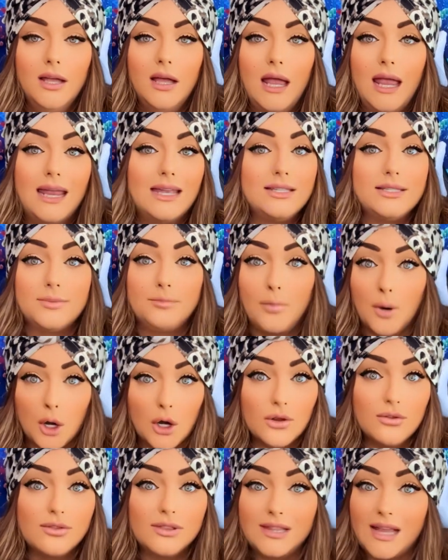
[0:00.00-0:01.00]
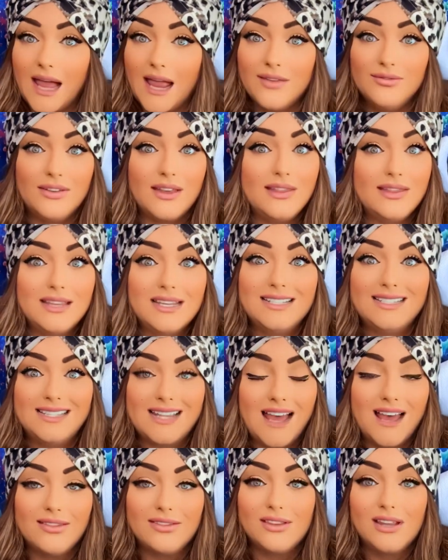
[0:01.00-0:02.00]
it's birth, life, and then
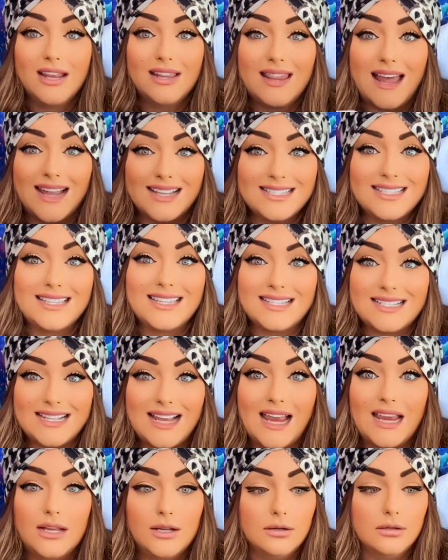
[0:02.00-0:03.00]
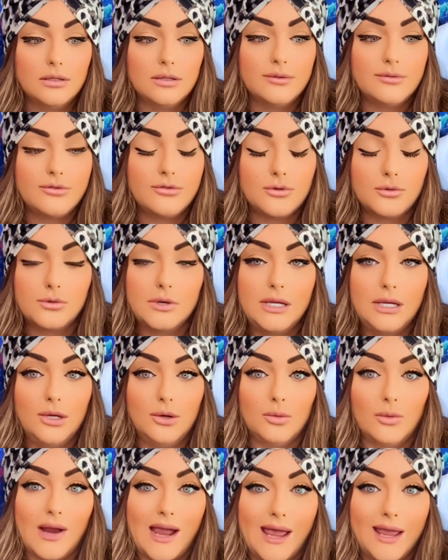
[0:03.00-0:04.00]
death. That's the cycle of 3,
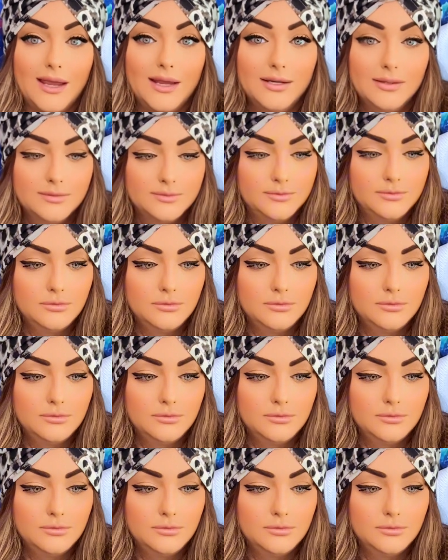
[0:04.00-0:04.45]
right?